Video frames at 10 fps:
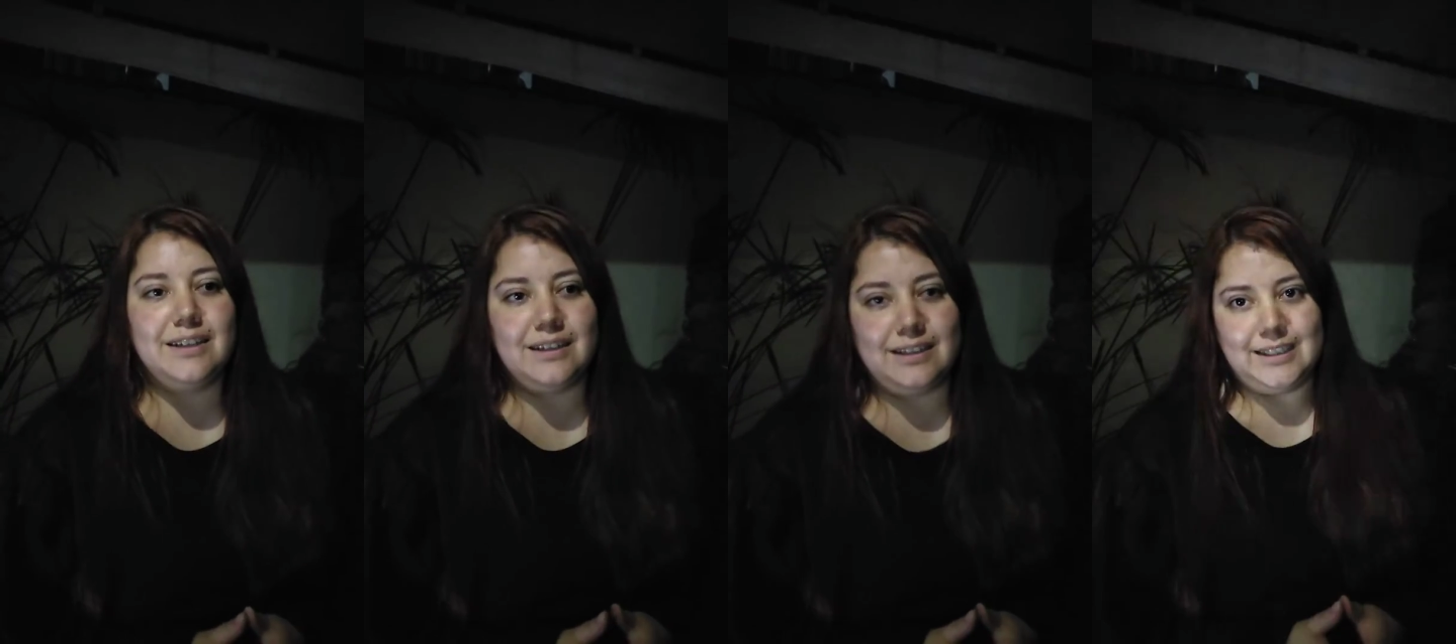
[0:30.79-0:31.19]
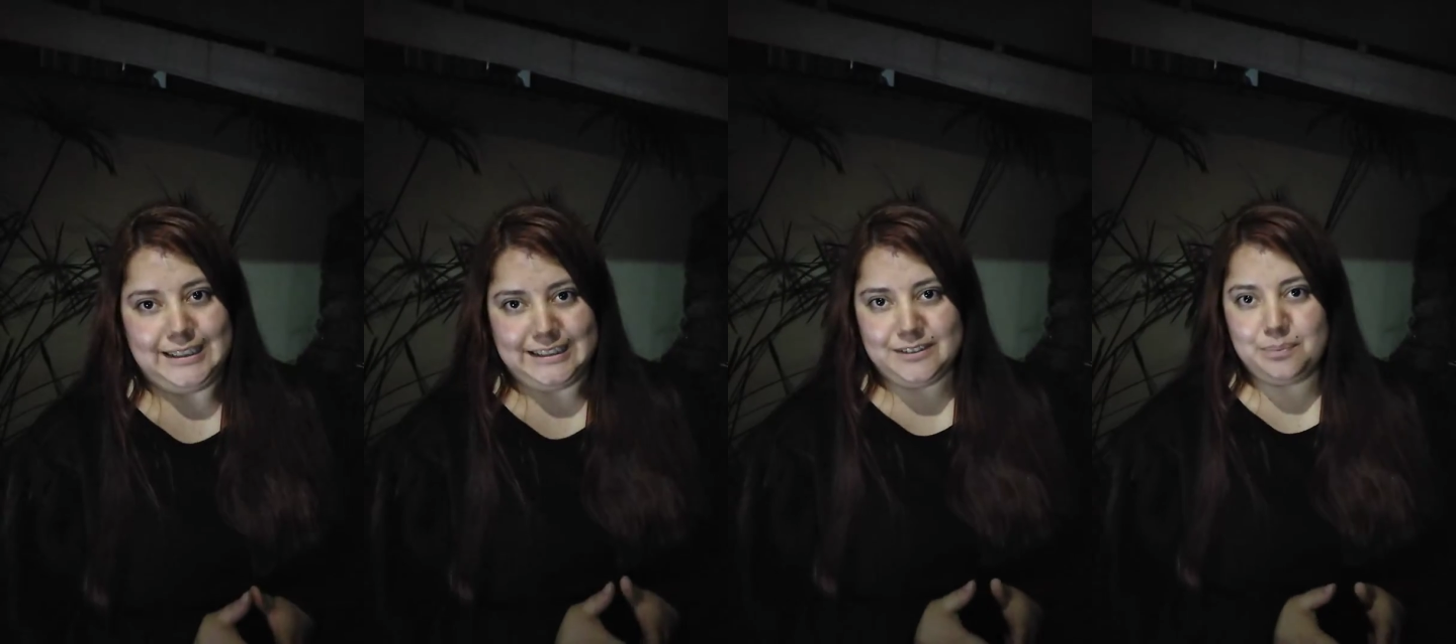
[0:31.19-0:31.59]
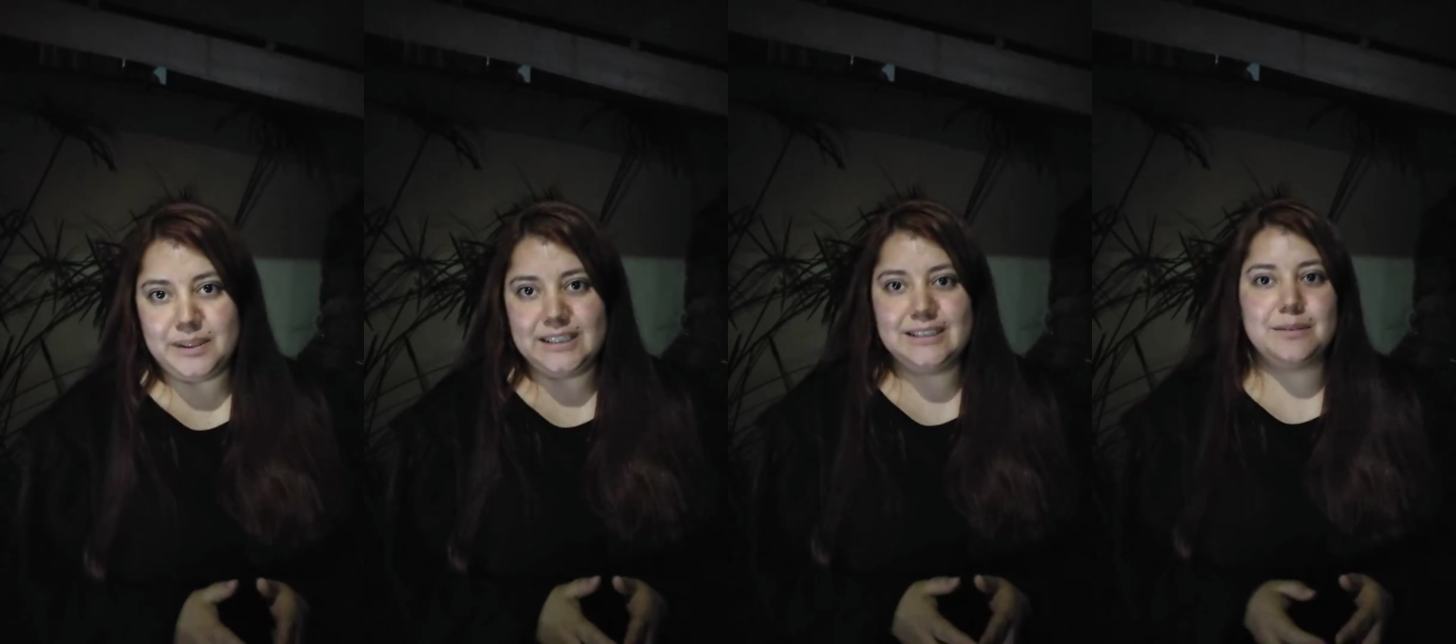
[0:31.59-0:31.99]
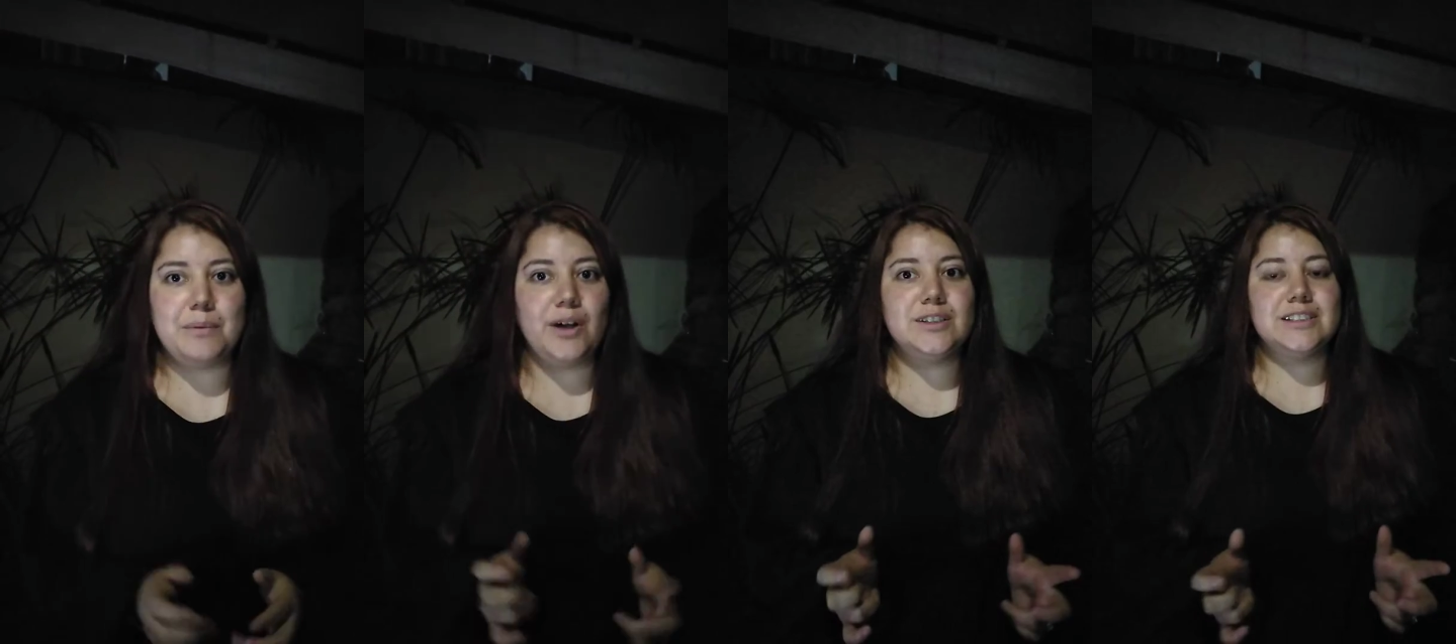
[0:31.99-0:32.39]
Uh, spring
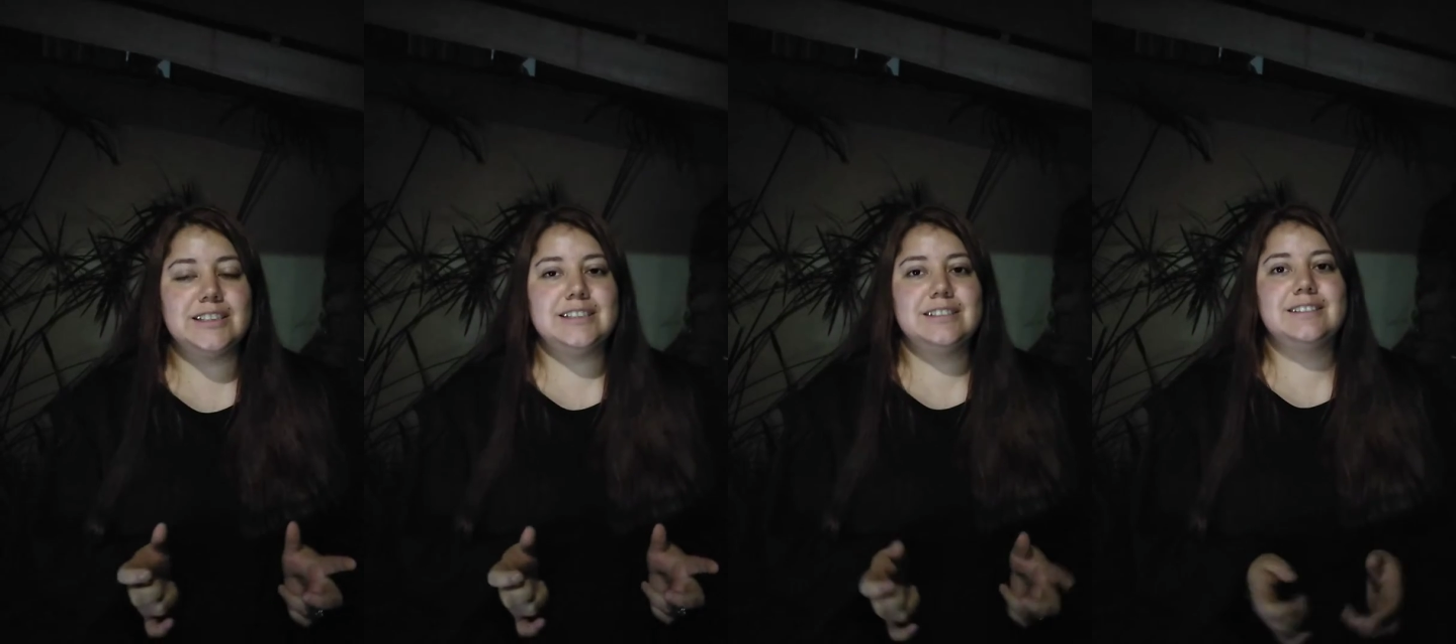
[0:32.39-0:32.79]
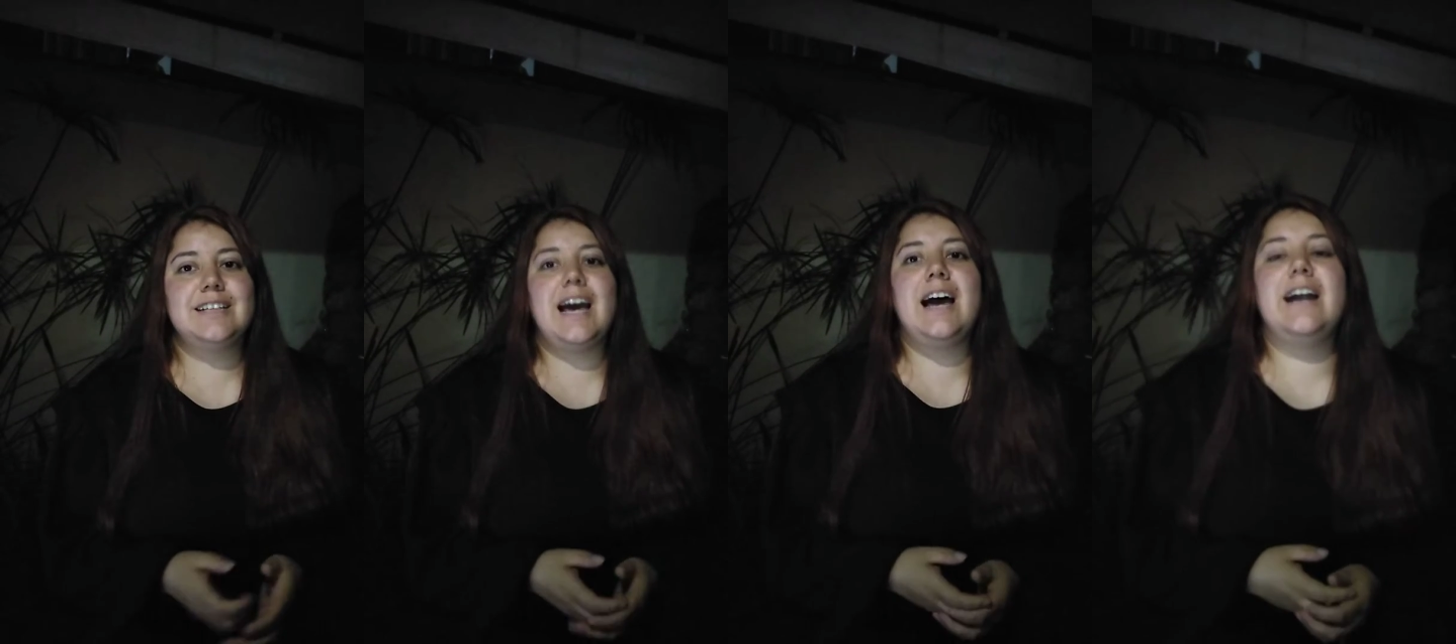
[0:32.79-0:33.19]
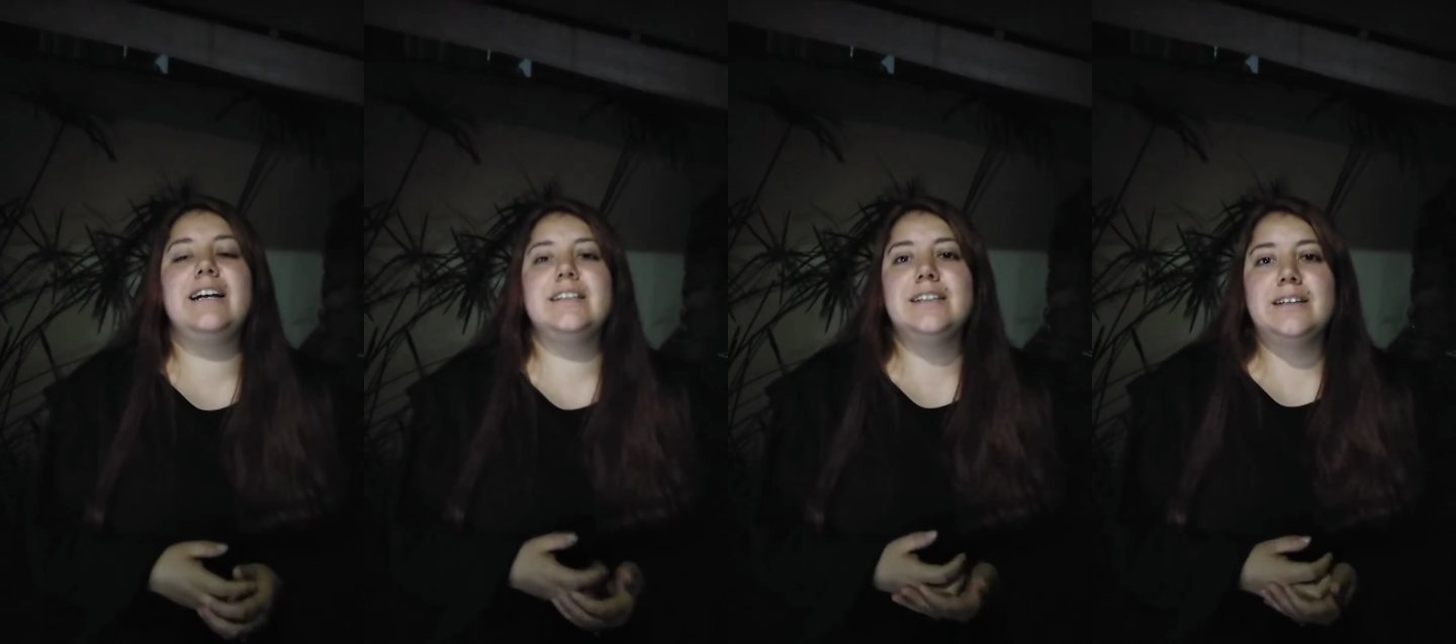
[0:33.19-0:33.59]
mornings are